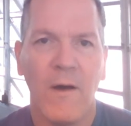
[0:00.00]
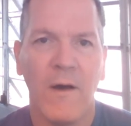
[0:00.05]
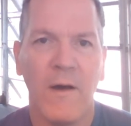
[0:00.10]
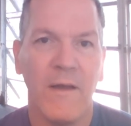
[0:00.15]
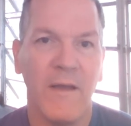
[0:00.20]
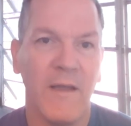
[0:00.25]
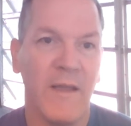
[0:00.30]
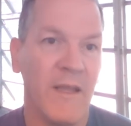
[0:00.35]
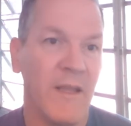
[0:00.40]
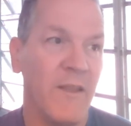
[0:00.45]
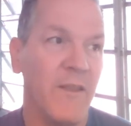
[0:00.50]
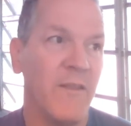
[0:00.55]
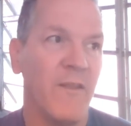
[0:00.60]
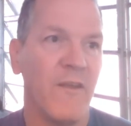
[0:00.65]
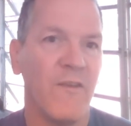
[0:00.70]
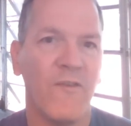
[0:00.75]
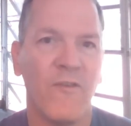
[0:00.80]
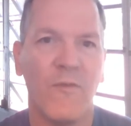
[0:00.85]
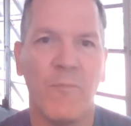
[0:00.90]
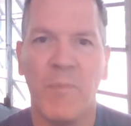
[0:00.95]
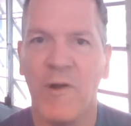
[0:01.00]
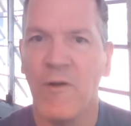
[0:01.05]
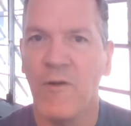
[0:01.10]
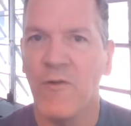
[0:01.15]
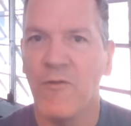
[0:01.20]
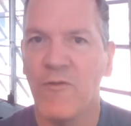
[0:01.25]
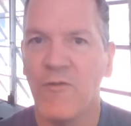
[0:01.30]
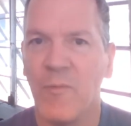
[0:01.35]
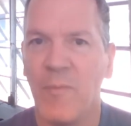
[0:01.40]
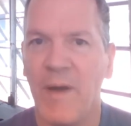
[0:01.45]
in this
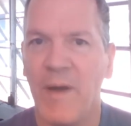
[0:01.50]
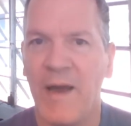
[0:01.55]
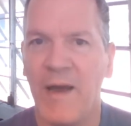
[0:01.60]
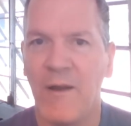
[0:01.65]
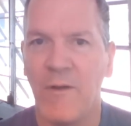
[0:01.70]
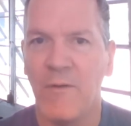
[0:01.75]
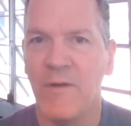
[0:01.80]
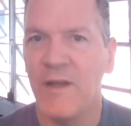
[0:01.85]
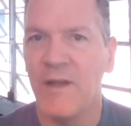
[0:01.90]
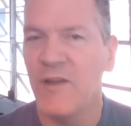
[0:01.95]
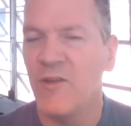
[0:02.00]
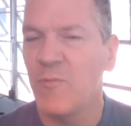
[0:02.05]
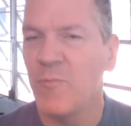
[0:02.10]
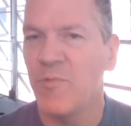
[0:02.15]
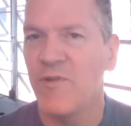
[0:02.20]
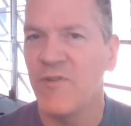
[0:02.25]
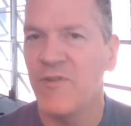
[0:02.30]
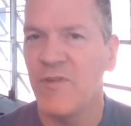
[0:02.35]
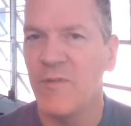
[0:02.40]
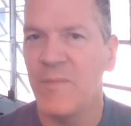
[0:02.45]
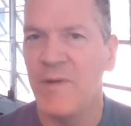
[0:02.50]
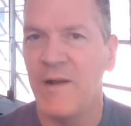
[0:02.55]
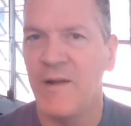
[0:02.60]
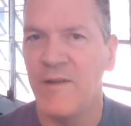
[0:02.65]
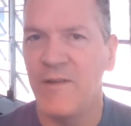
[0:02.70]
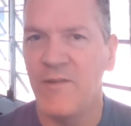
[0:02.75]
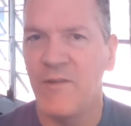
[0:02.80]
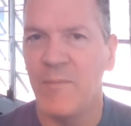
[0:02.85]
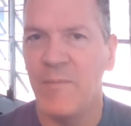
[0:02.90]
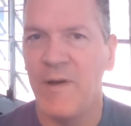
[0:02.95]
spiritual battle against
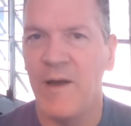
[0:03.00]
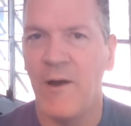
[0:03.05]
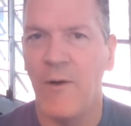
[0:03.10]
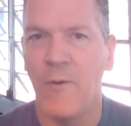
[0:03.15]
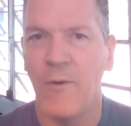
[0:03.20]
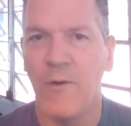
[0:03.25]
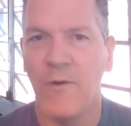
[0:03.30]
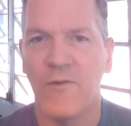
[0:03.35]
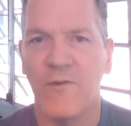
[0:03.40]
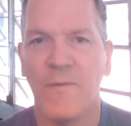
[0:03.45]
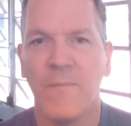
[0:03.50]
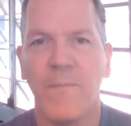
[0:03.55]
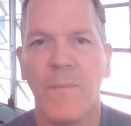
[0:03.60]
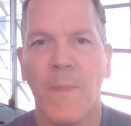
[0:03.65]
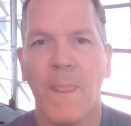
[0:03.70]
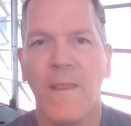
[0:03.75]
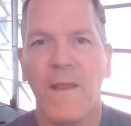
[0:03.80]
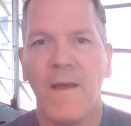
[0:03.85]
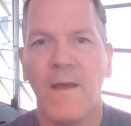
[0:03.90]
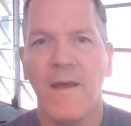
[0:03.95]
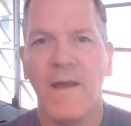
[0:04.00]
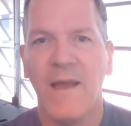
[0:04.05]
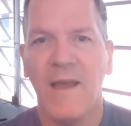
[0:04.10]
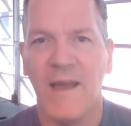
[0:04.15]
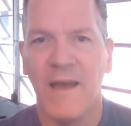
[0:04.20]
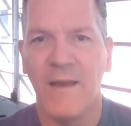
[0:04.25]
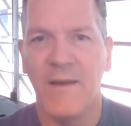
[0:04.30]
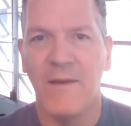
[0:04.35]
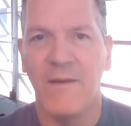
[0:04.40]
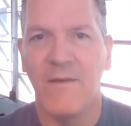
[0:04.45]
principalities and powers.
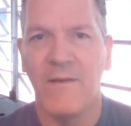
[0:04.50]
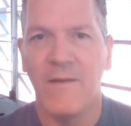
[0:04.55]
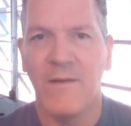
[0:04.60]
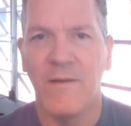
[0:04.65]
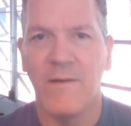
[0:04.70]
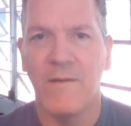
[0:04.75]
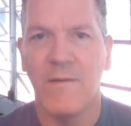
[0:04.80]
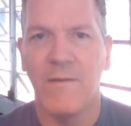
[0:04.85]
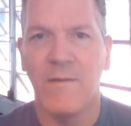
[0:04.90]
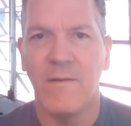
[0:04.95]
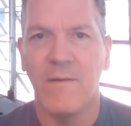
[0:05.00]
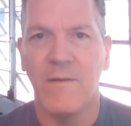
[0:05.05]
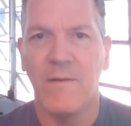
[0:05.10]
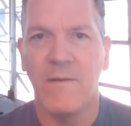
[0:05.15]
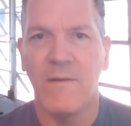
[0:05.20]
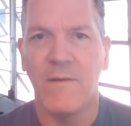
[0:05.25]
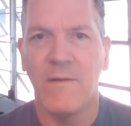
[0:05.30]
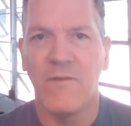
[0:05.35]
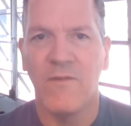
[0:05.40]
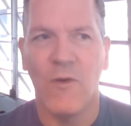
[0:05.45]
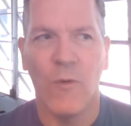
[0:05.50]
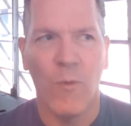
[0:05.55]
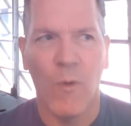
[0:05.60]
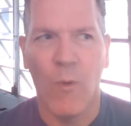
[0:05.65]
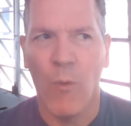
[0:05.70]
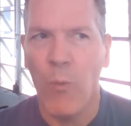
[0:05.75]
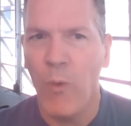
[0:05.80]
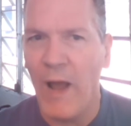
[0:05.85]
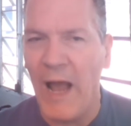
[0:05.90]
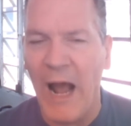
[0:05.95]
And so
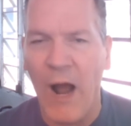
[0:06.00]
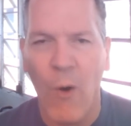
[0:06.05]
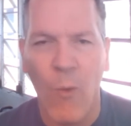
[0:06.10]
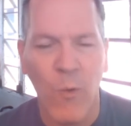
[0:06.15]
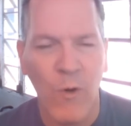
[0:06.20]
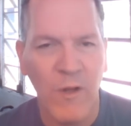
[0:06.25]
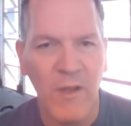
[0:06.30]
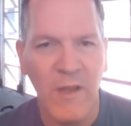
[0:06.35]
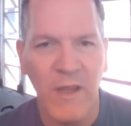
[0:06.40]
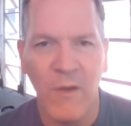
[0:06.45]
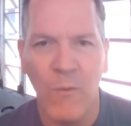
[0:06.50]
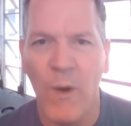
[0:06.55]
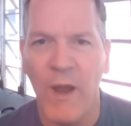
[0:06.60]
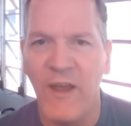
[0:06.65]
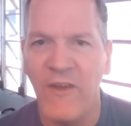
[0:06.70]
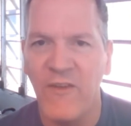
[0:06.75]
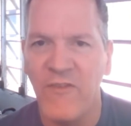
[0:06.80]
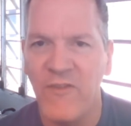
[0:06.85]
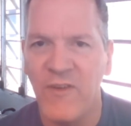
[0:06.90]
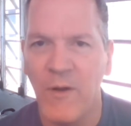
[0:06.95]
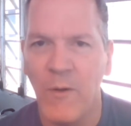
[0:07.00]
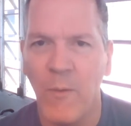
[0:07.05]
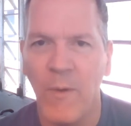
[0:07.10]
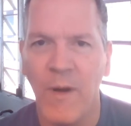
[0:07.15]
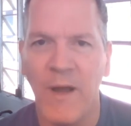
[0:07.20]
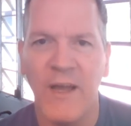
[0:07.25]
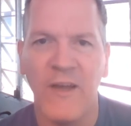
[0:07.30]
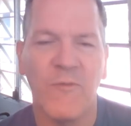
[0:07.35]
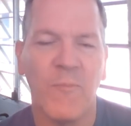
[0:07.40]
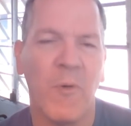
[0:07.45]
we're outwardly wasting
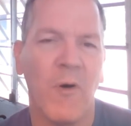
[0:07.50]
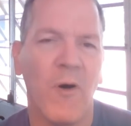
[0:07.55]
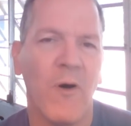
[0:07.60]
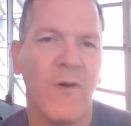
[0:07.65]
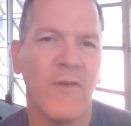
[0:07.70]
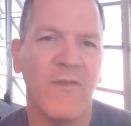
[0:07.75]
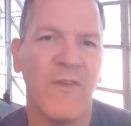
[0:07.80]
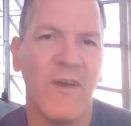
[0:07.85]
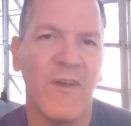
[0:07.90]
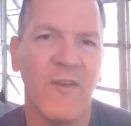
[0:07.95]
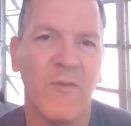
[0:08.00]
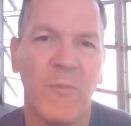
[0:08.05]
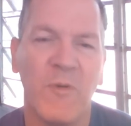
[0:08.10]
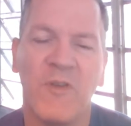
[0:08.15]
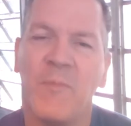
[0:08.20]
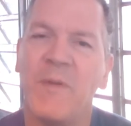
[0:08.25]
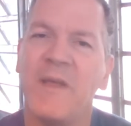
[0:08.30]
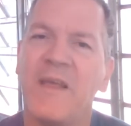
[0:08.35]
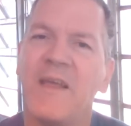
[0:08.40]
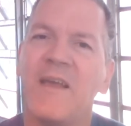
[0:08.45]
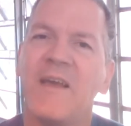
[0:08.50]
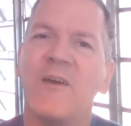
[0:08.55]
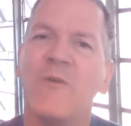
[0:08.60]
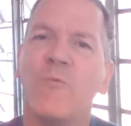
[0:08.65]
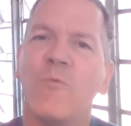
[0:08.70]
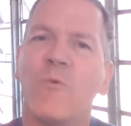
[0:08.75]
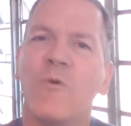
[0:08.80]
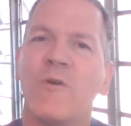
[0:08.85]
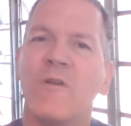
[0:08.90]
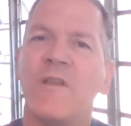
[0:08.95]
away, as Paul says, but to be
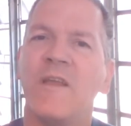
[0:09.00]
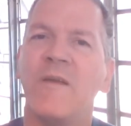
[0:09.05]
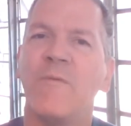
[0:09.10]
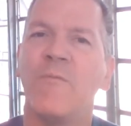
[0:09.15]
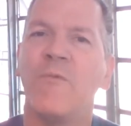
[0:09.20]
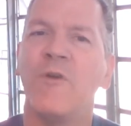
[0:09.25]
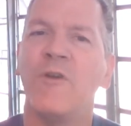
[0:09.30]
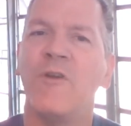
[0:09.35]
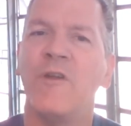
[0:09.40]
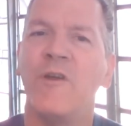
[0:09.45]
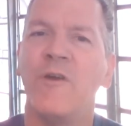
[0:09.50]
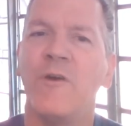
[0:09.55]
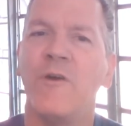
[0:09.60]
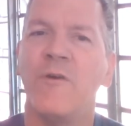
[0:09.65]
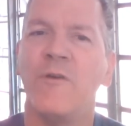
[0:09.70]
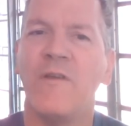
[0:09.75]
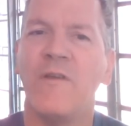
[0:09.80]
inwardly renewed